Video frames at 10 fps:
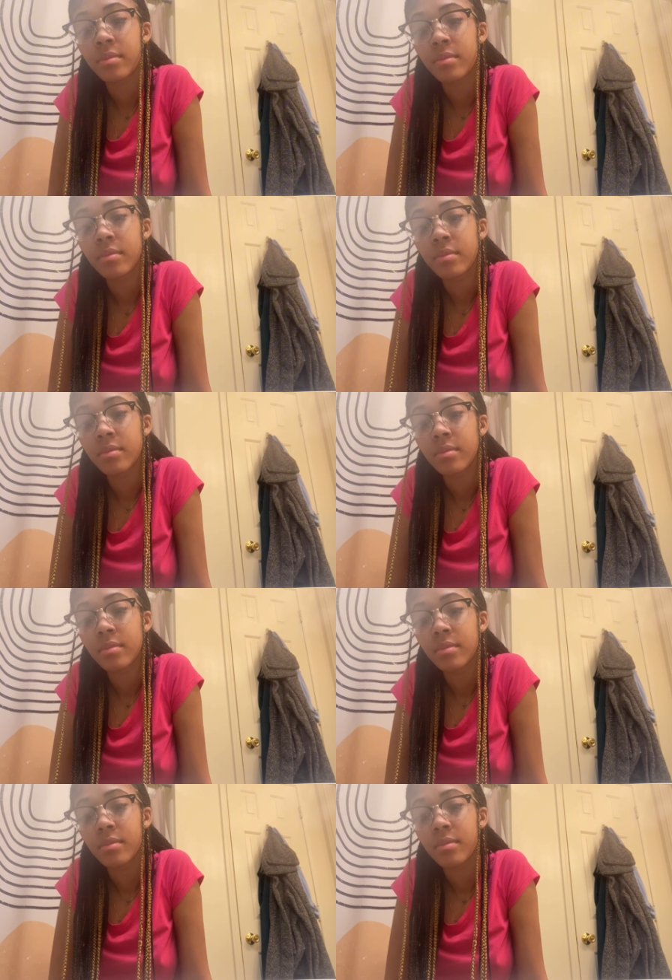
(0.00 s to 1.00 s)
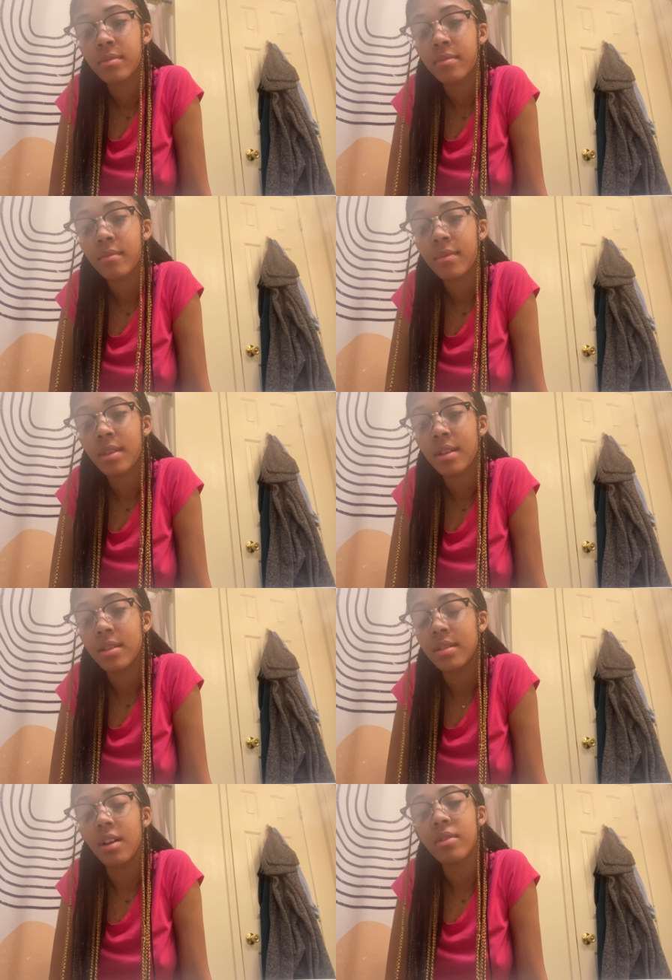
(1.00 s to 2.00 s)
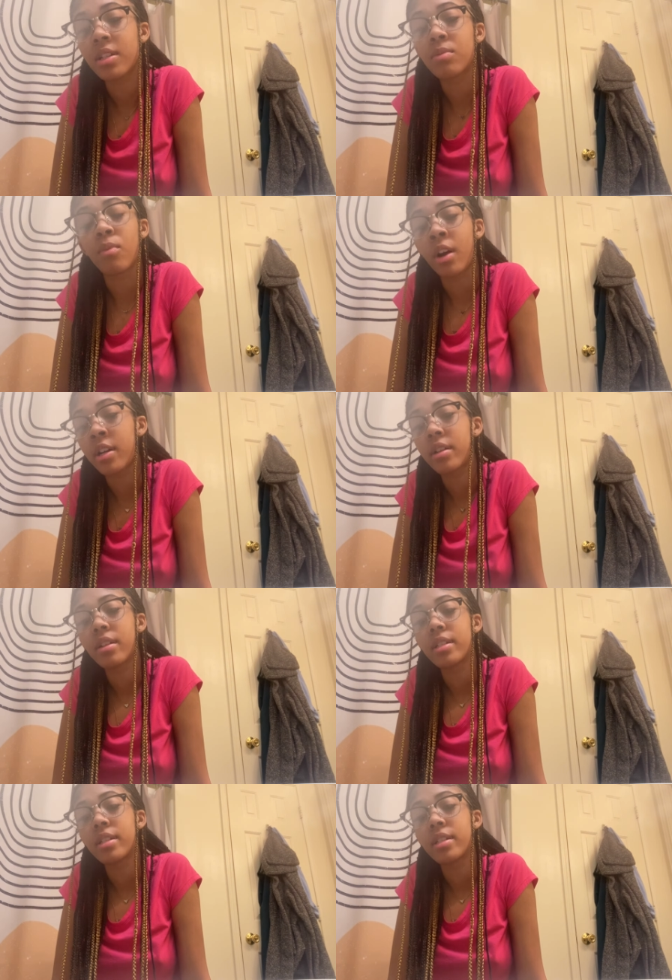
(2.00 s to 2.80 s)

What you think? Don't get smart.